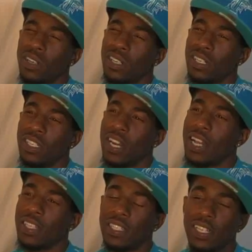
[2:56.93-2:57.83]
is
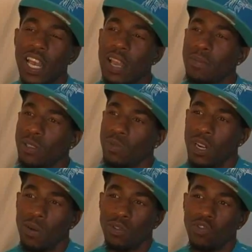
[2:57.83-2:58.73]
not the same as
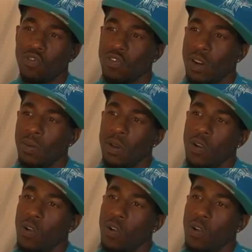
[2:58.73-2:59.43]
when I was growing up,